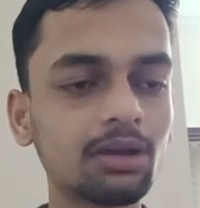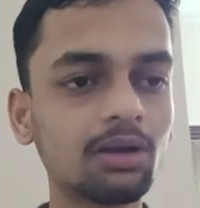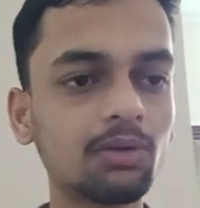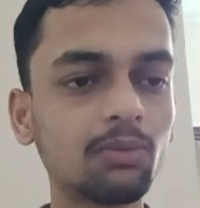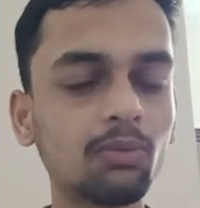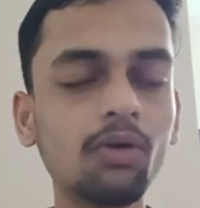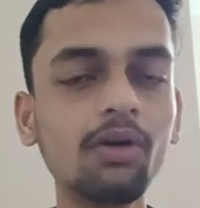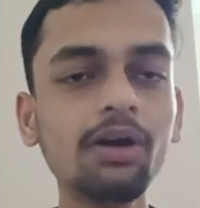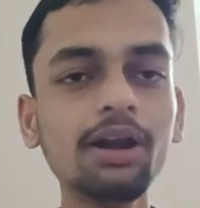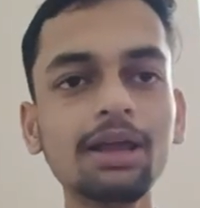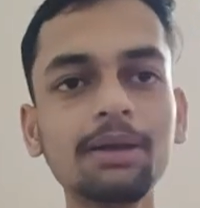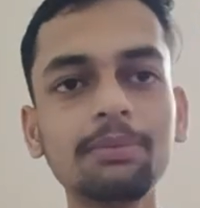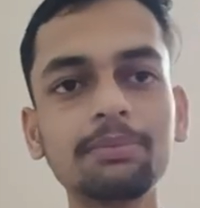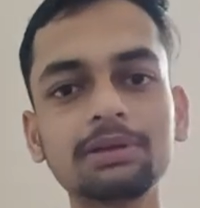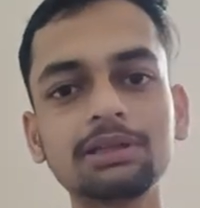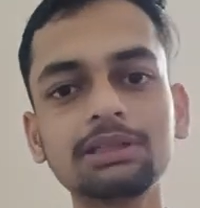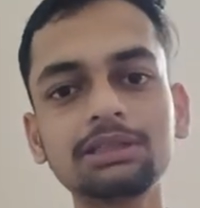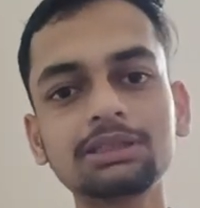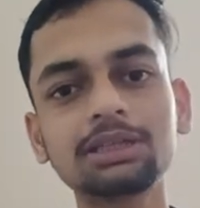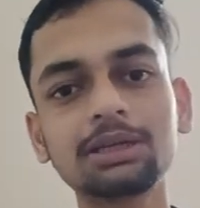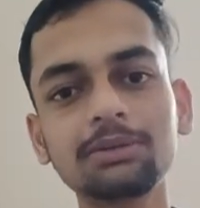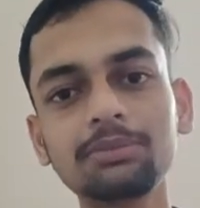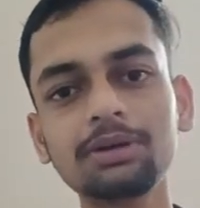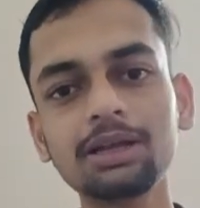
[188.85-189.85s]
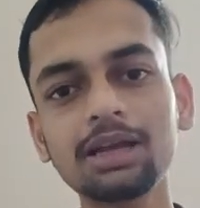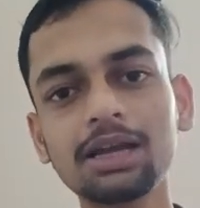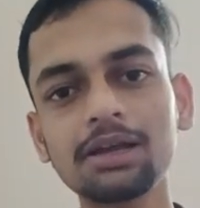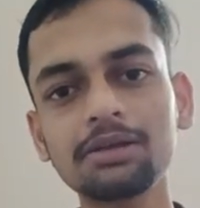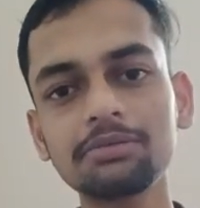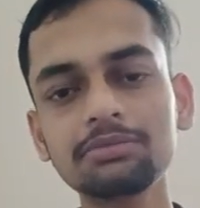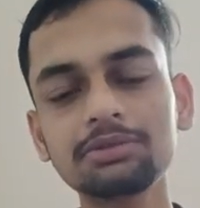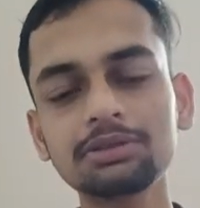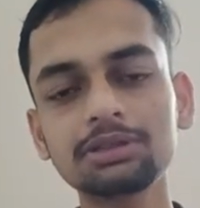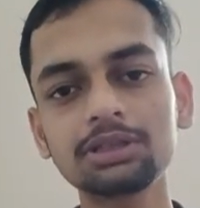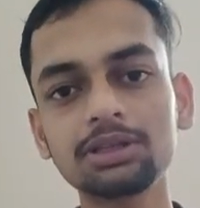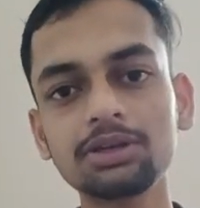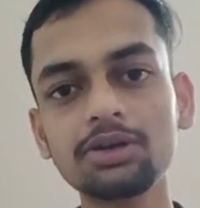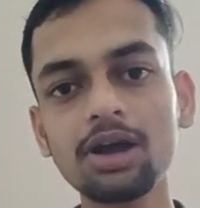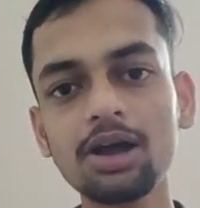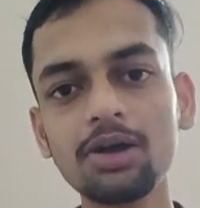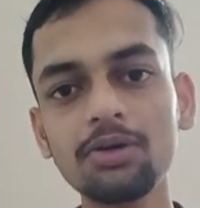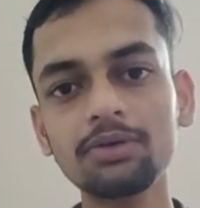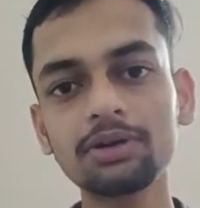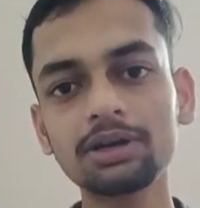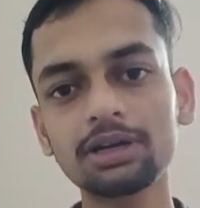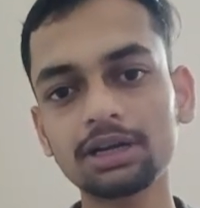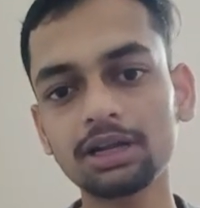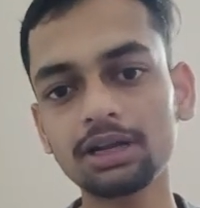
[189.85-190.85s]
What happens, sometimes you have
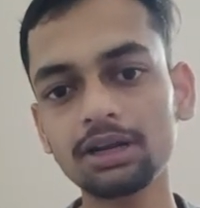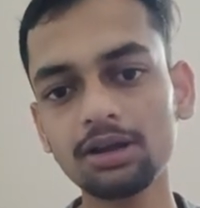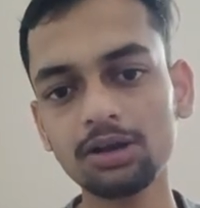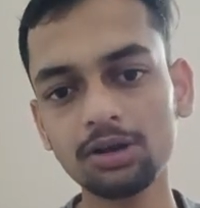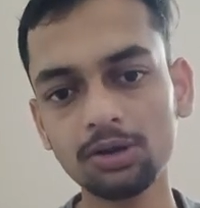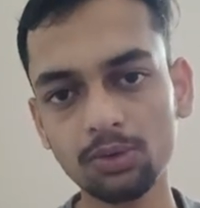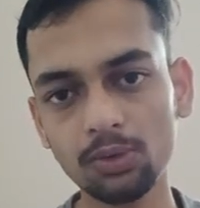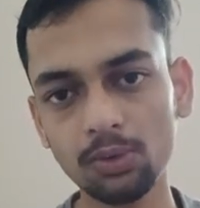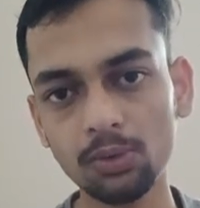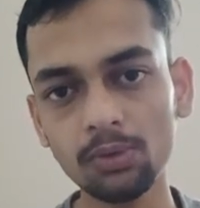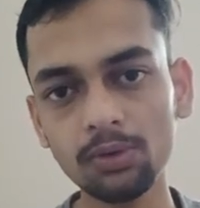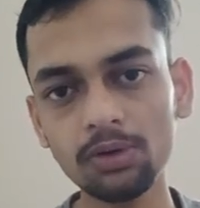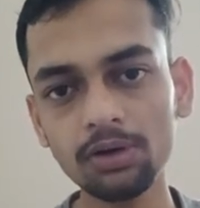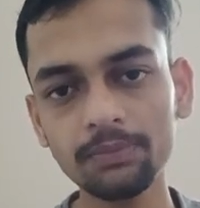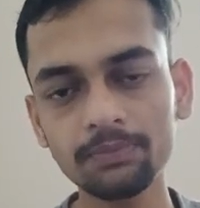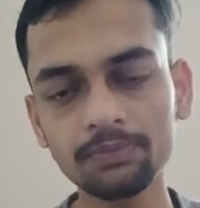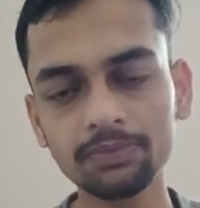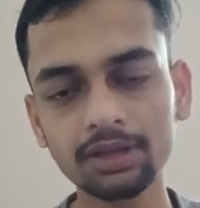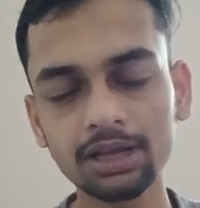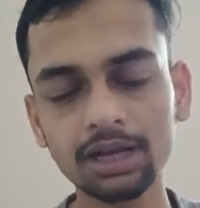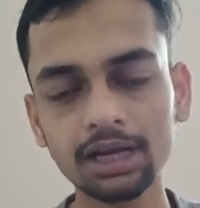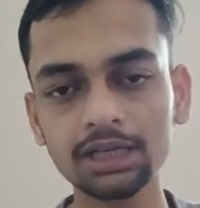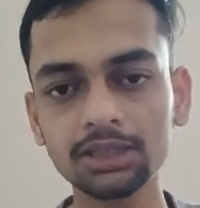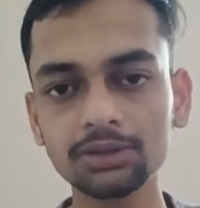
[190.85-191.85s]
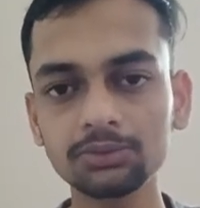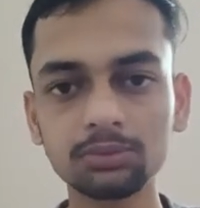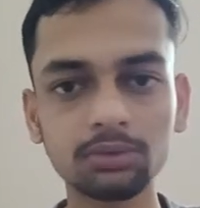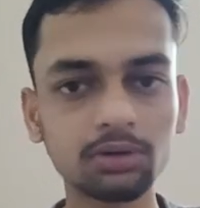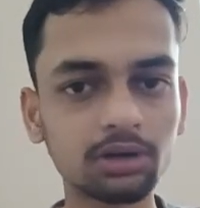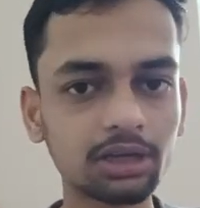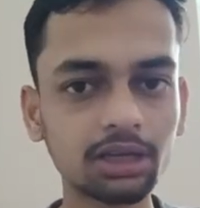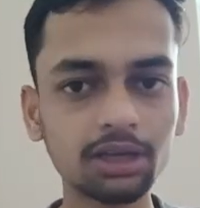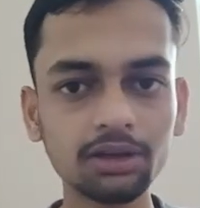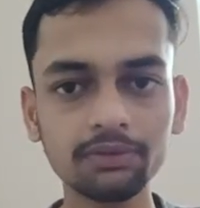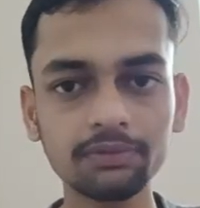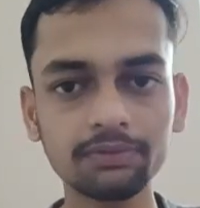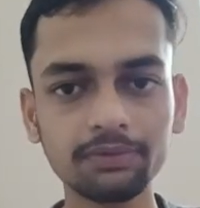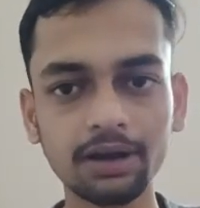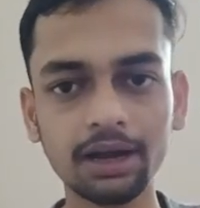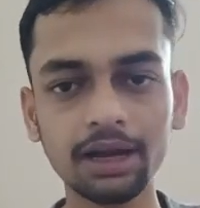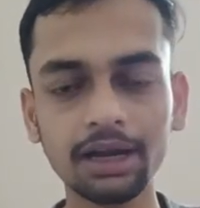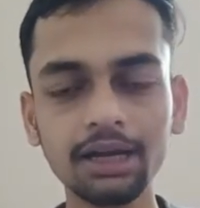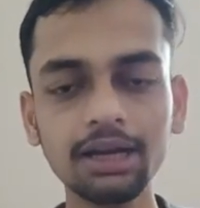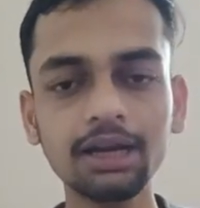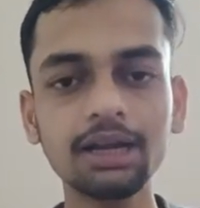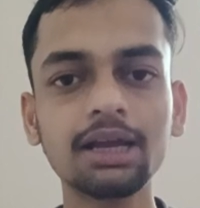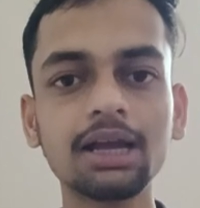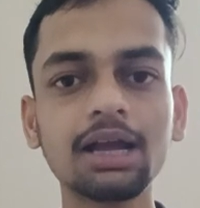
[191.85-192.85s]
written a code, it is working
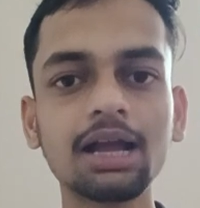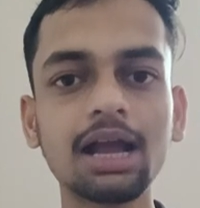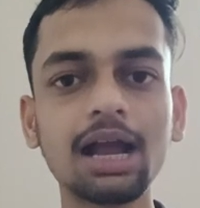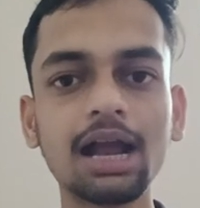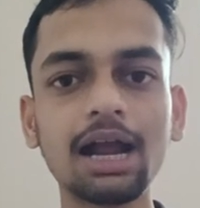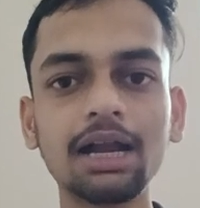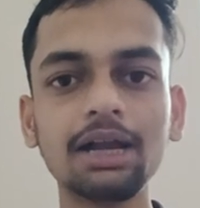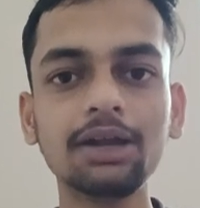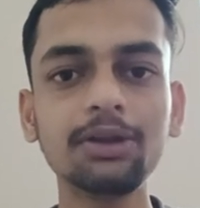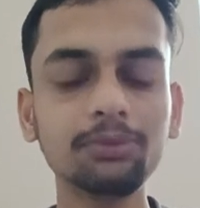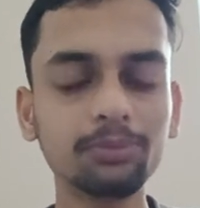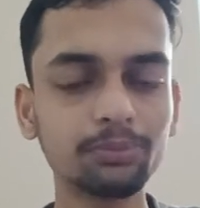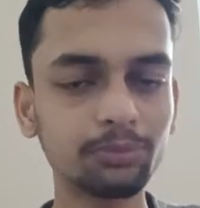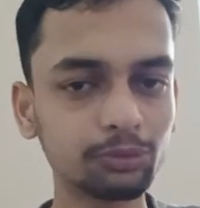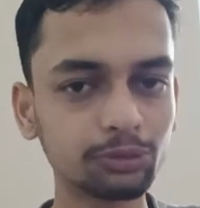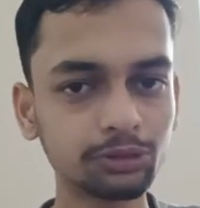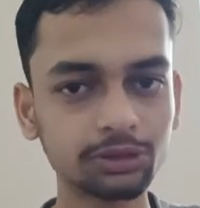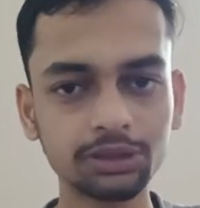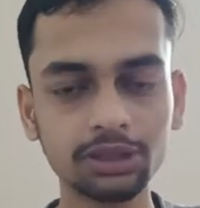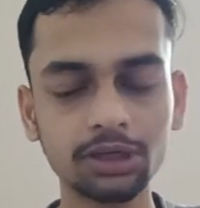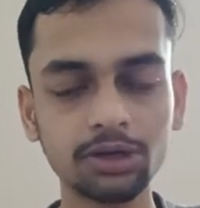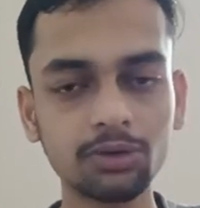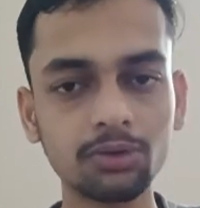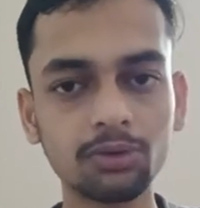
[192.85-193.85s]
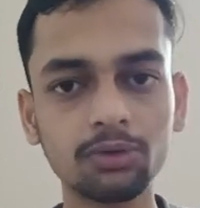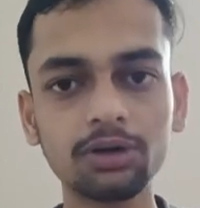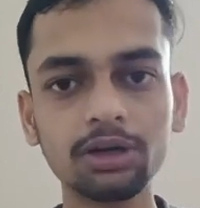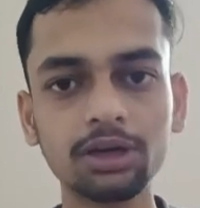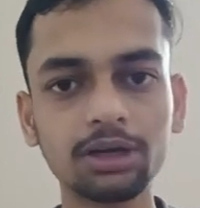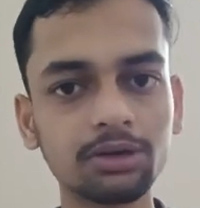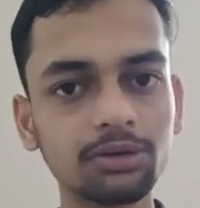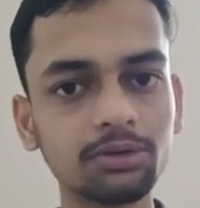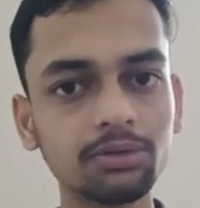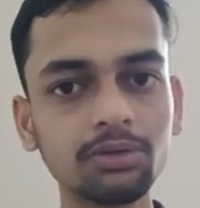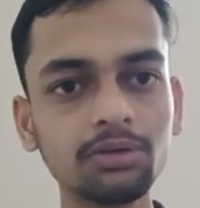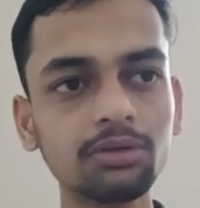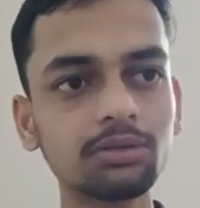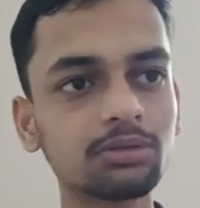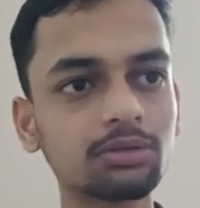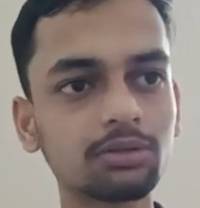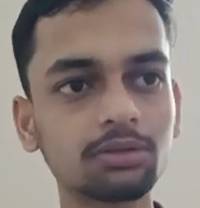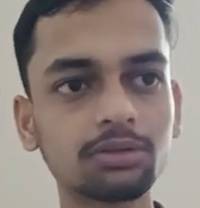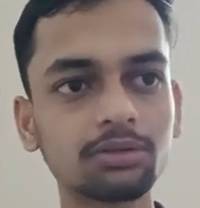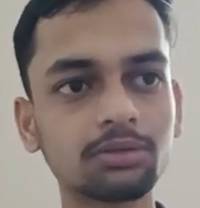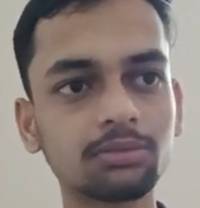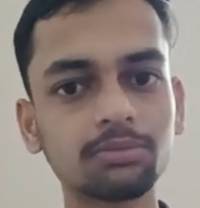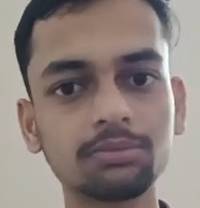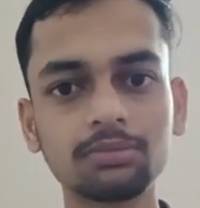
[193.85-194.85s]
fine, and you push the code
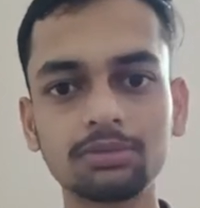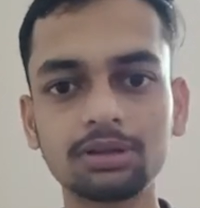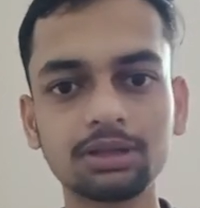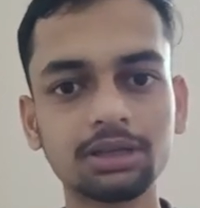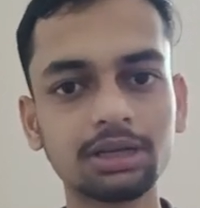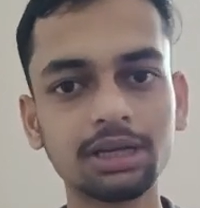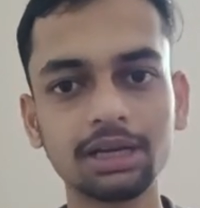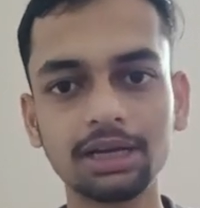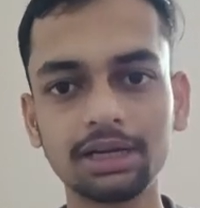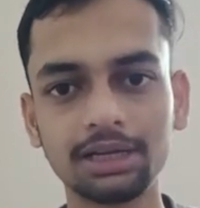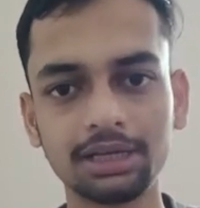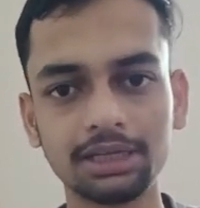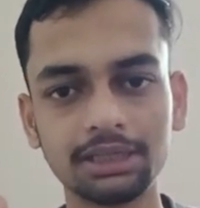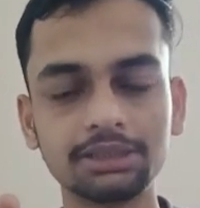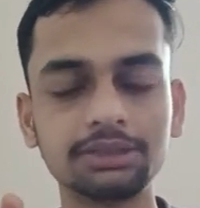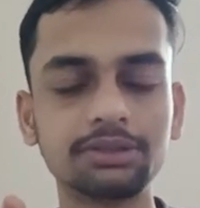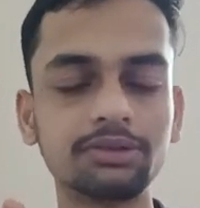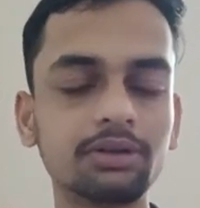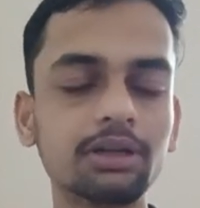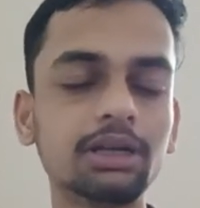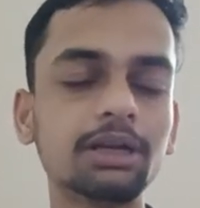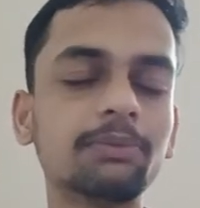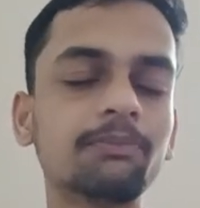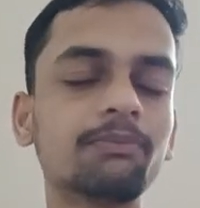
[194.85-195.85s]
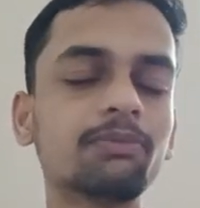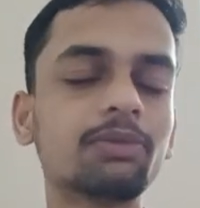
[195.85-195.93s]
into the git history,